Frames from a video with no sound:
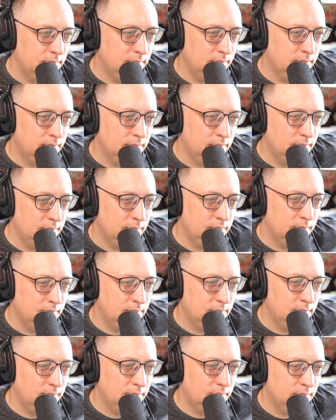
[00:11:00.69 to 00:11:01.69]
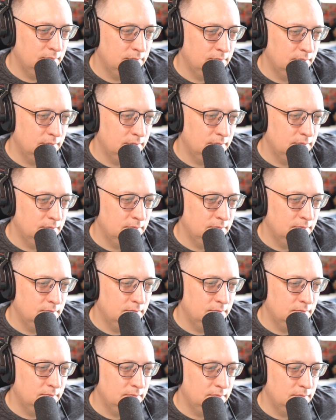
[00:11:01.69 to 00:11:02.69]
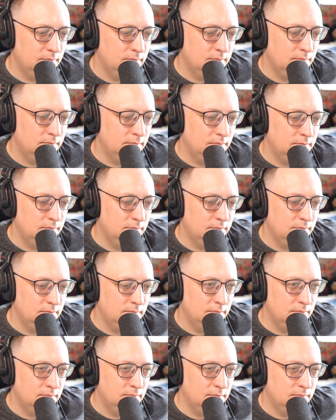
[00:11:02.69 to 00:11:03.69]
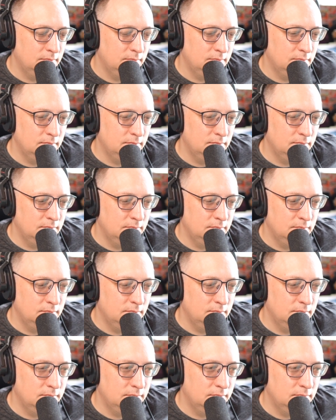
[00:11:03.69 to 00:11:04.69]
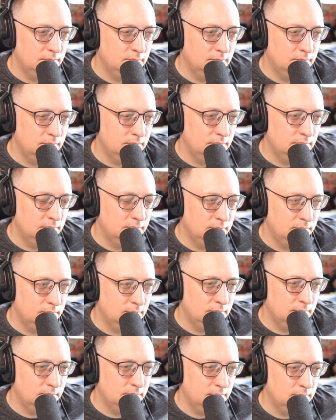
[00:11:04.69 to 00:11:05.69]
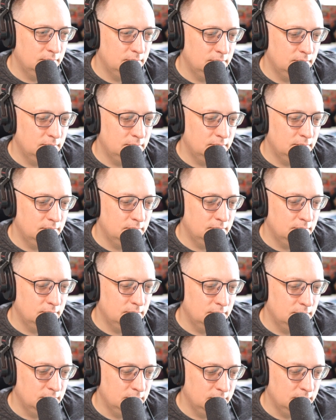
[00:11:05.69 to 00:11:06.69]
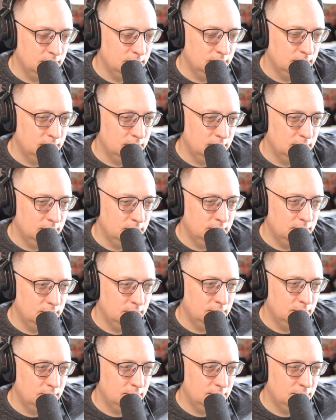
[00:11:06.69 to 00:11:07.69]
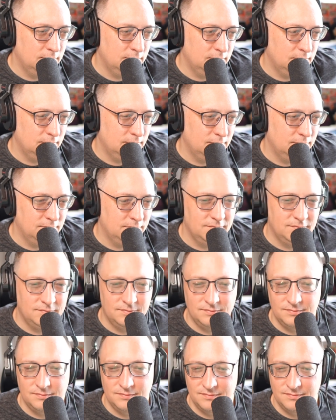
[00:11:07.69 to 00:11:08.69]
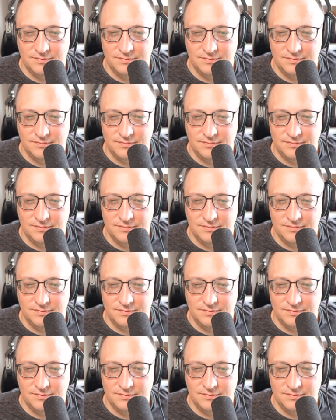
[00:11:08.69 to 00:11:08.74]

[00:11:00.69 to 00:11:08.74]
No words are spoken by the person on screen.